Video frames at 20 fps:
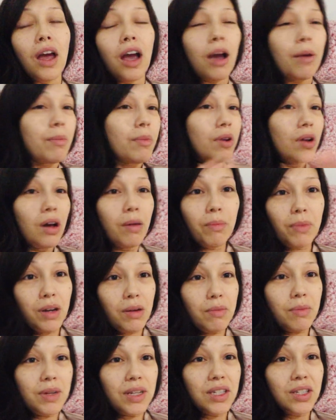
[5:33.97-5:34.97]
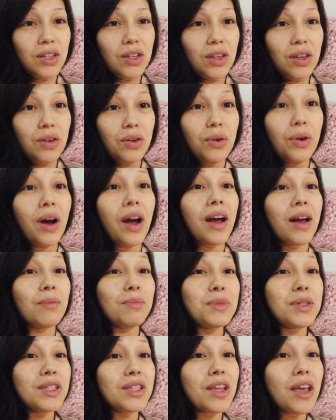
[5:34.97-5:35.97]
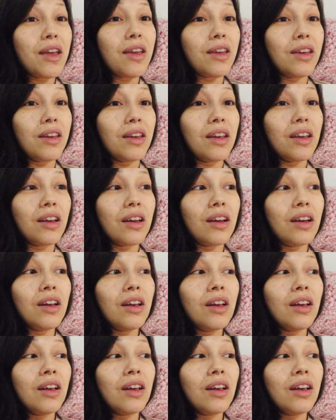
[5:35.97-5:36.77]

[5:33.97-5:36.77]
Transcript: I'm not minimizing you, I'm saying,